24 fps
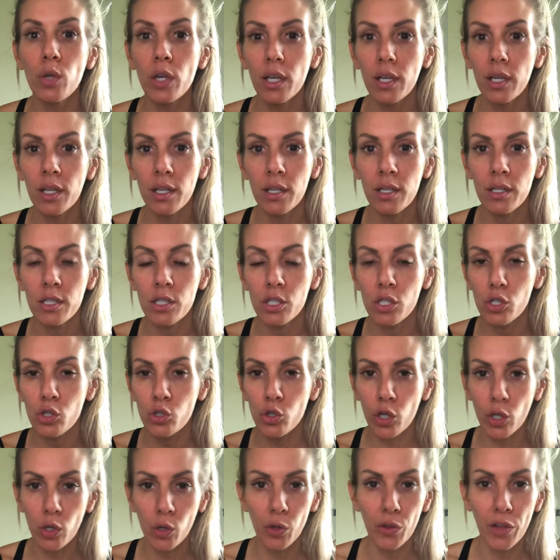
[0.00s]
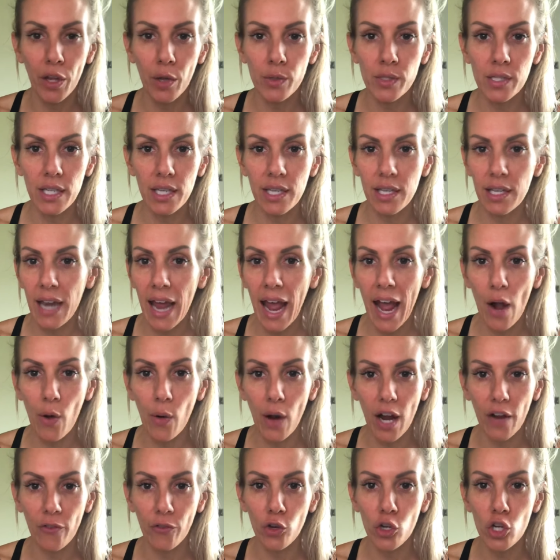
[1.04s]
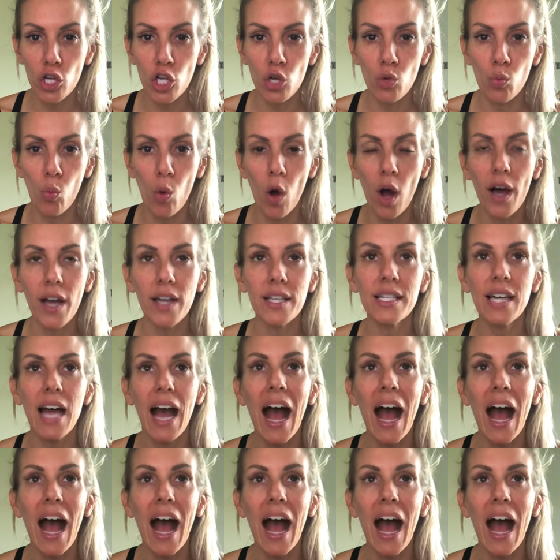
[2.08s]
can trickle those in however you want.